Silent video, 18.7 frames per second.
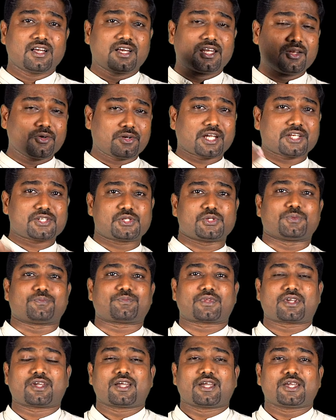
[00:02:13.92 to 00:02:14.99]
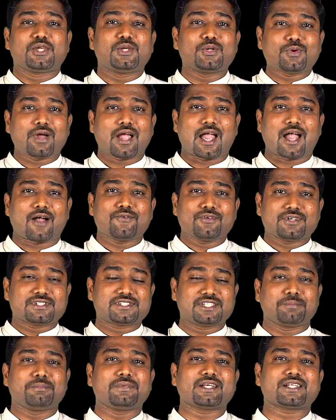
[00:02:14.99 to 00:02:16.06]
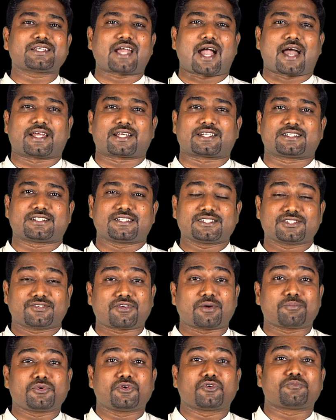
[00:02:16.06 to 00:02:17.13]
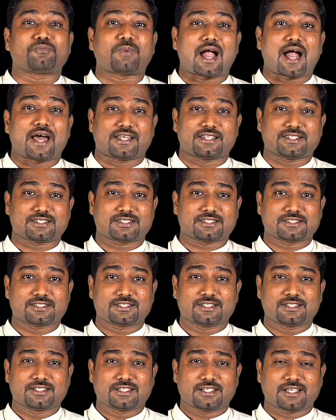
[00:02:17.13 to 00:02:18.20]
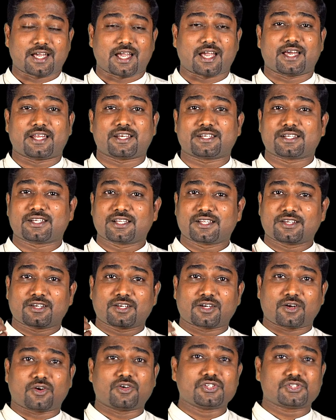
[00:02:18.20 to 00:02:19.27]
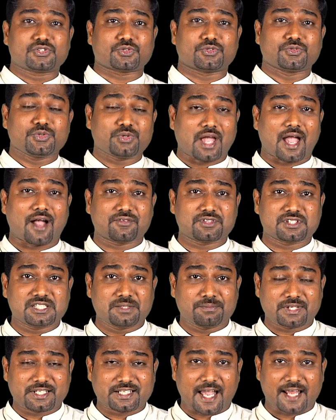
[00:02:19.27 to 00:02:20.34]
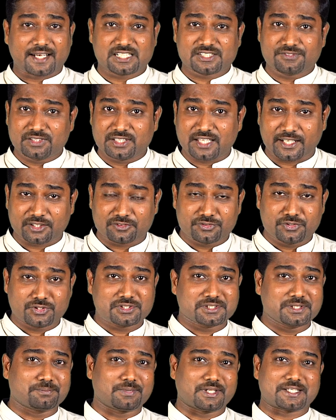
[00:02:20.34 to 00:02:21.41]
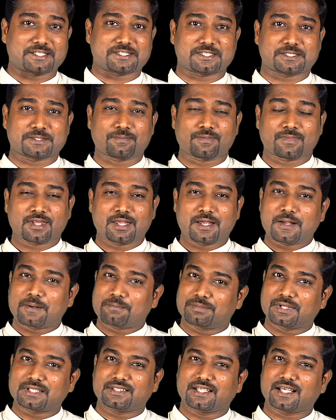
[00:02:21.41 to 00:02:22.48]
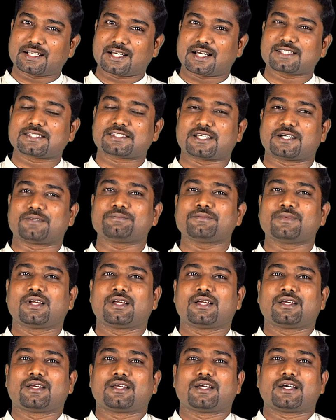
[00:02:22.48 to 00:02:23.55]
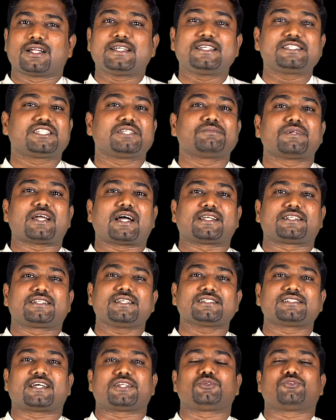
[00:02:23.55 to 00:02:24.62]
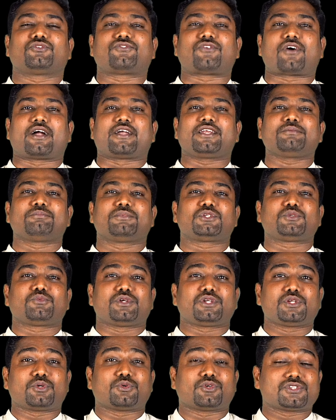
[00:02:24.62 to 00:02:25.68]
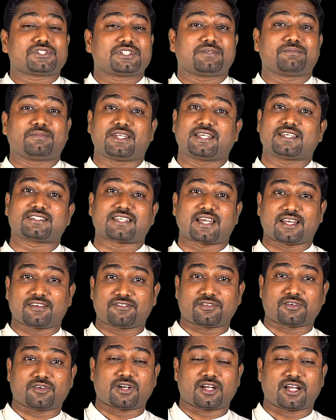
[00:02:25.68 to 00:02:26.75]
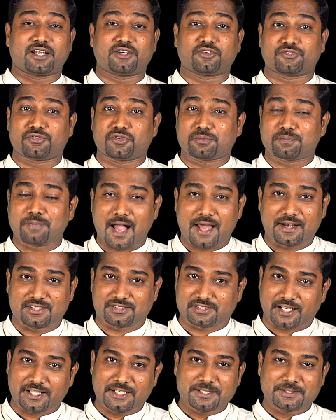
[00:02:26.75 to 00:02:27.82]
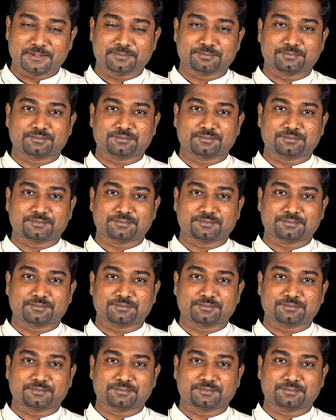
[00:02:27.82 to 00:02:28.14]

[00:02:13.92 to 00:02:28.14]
Look at you. You have similar characters from your parents, and also you have similar characters with that of your siblings. But there are some dissimilarities that you find between your siblings and of your parents, right?